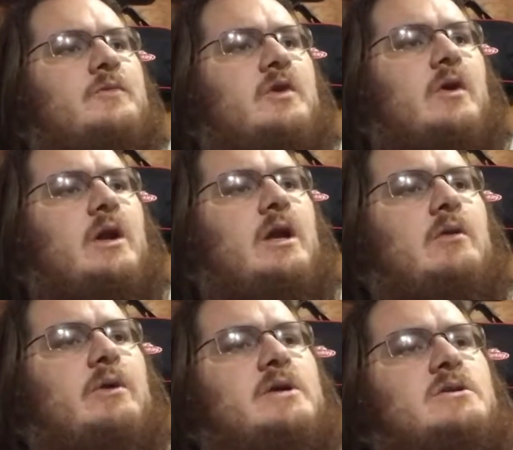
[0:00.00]
So
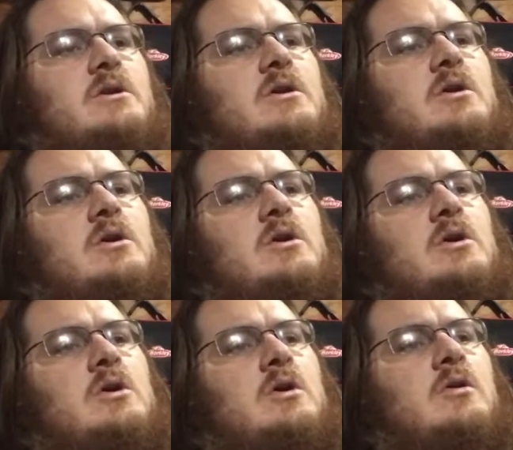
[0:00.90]
anyways,
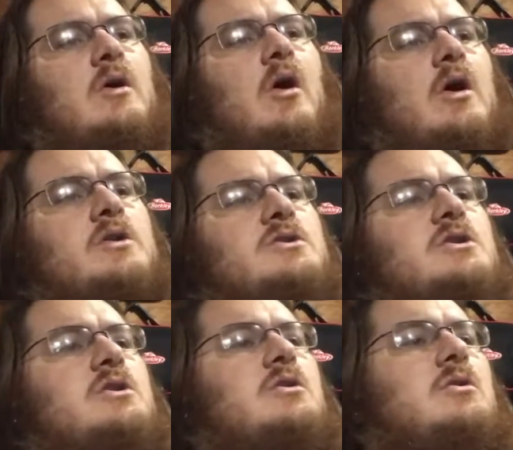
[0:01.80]
on
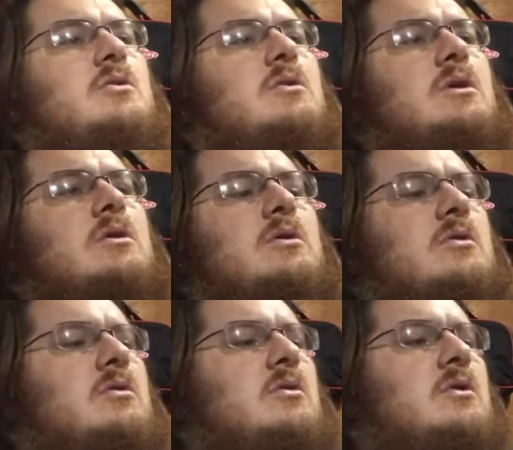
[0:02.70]
to
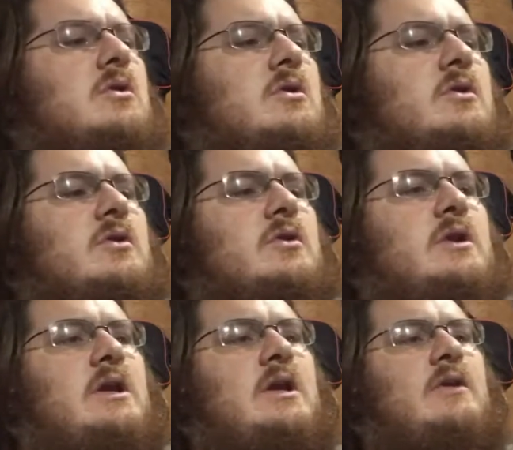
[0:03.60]

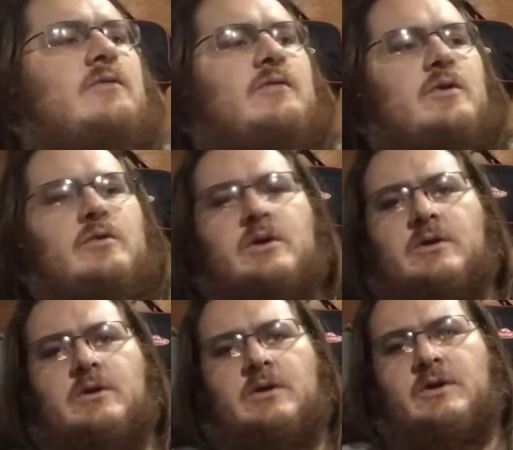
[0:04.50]
the food.
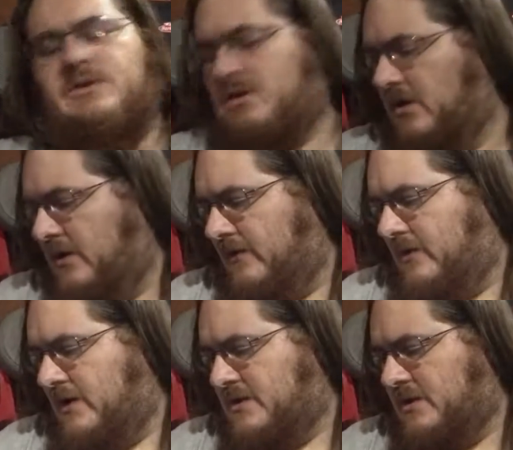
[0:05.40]
And sorry if
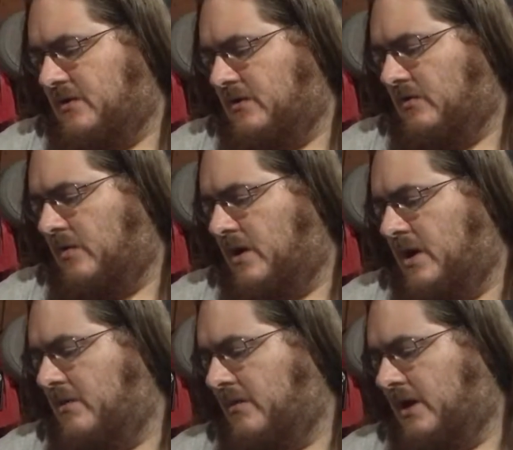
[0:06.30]
you guys can hear the
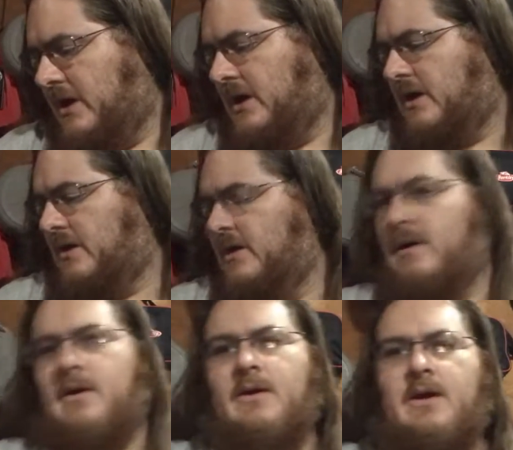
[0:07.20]
whine, my
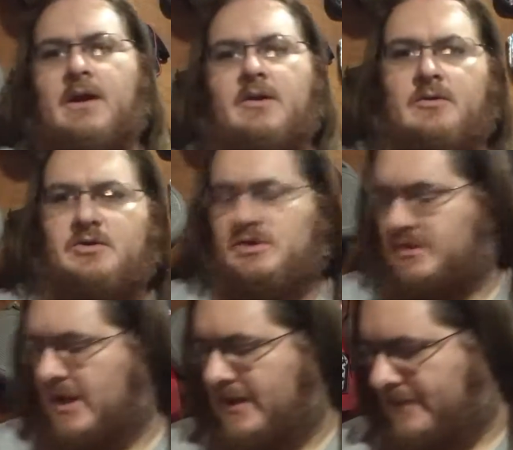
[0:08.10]
heater just
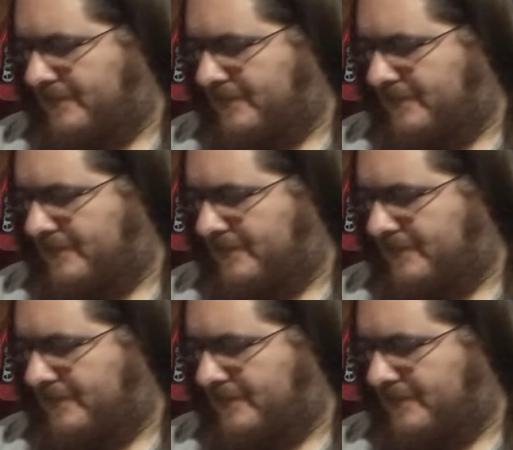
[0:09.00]
died.